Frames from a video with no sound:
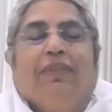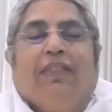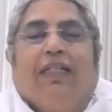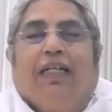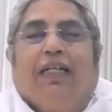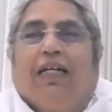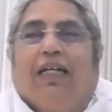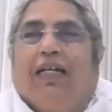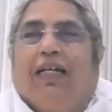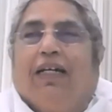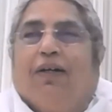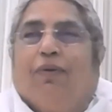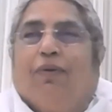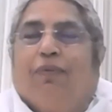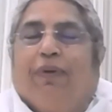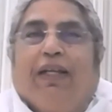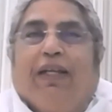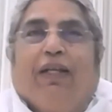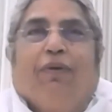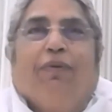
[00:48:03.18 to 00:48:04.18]

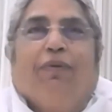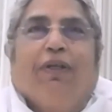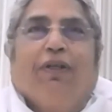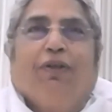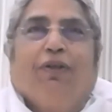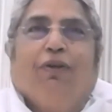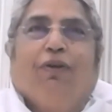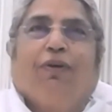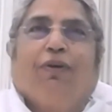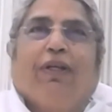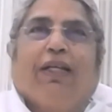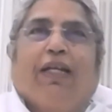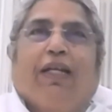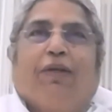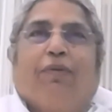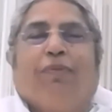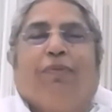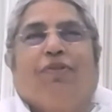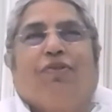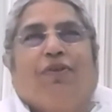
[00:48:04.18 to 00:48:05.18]
you know, in
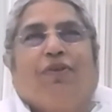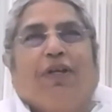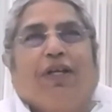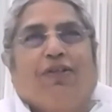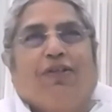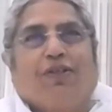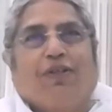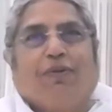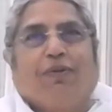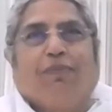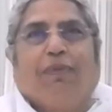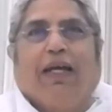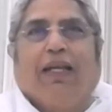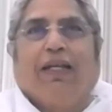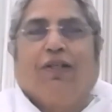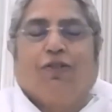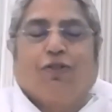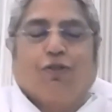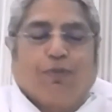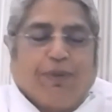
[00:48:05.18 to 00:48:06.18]
administration,
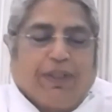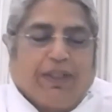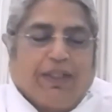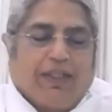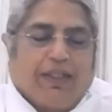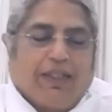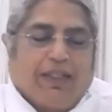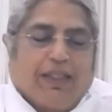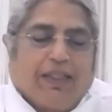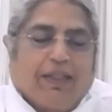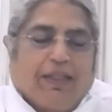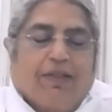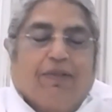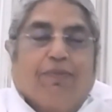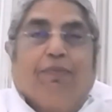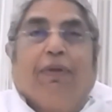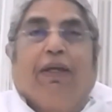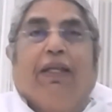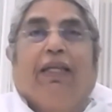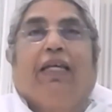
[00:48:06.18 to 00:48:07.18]
management,
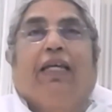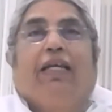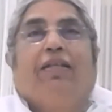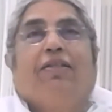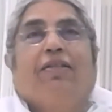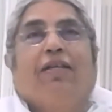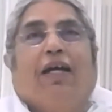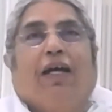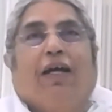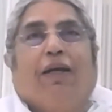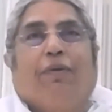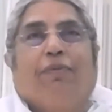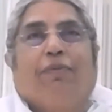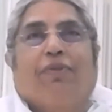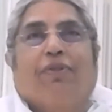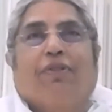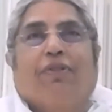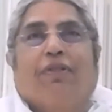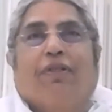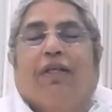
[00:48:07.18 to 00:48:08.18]
many a times,
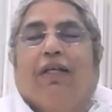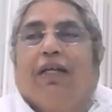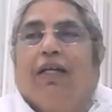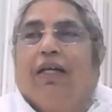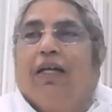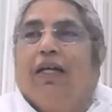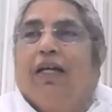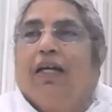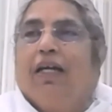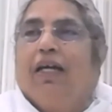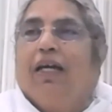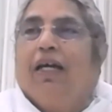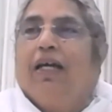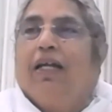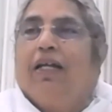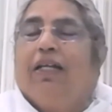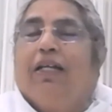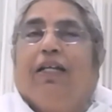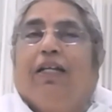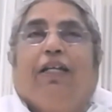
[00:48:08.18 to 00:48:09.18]

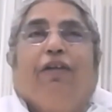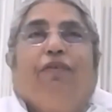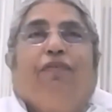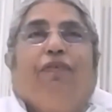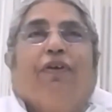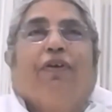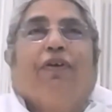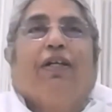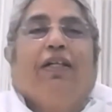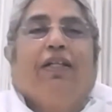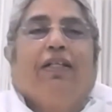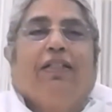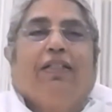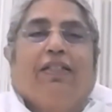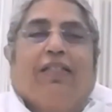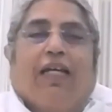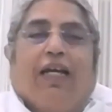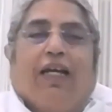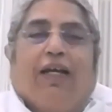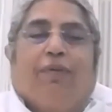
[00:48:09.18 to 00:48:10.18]

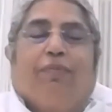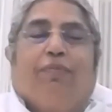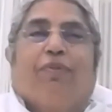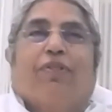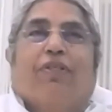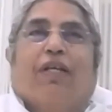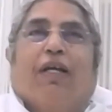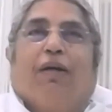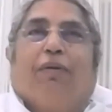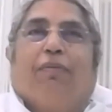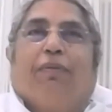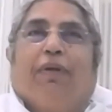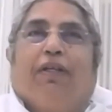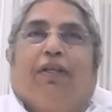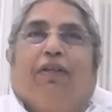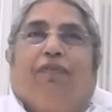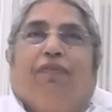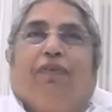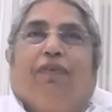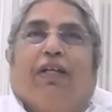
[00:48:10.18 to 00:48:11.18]
difficult times come and
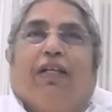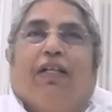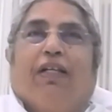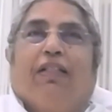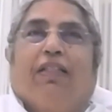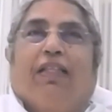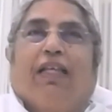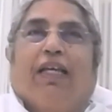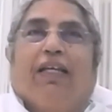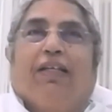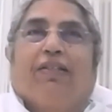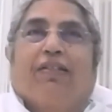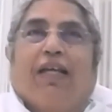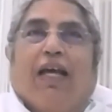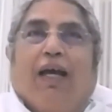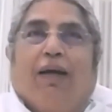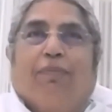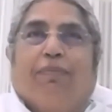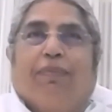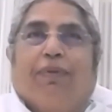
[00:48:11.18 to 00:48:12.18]
difficult things
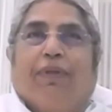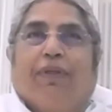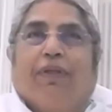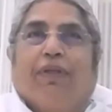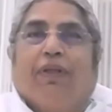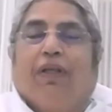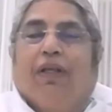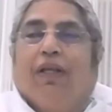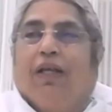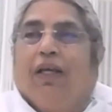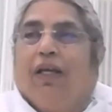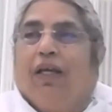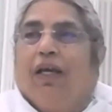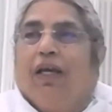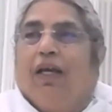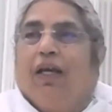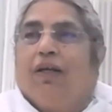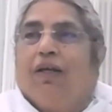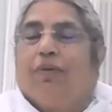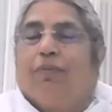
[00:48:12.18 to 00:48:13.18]
happen.
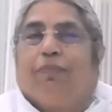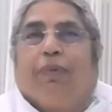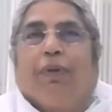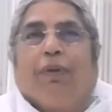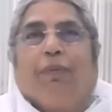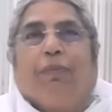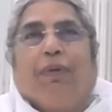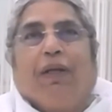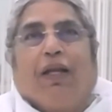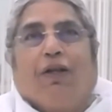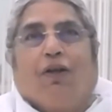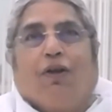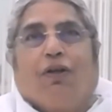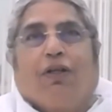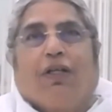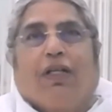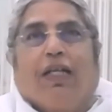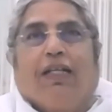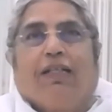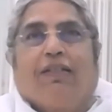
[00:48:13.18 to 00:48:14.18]
People are
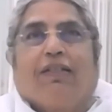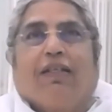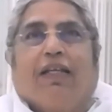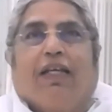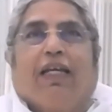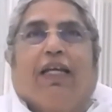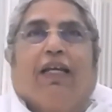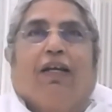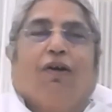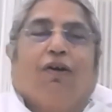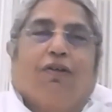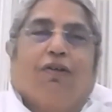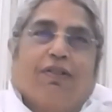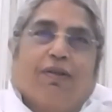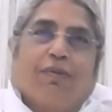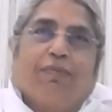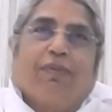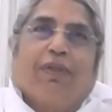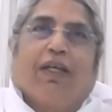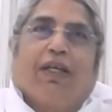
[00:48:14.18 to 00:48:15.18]
not listening or
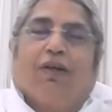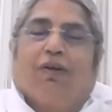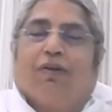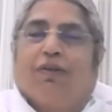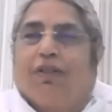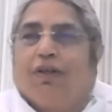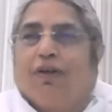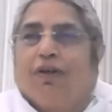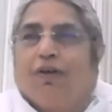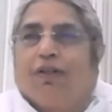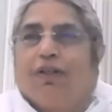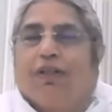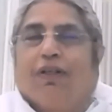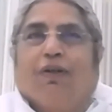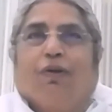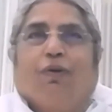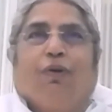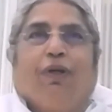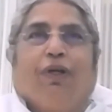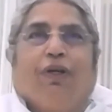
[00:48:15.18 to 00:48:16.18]
something or they are
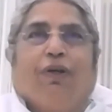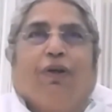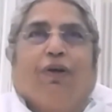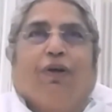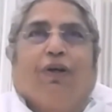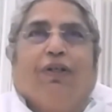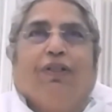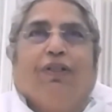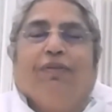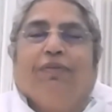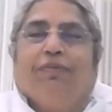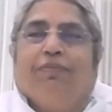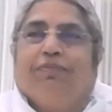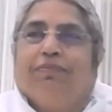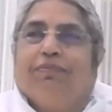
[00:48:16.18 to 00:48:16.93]
going on.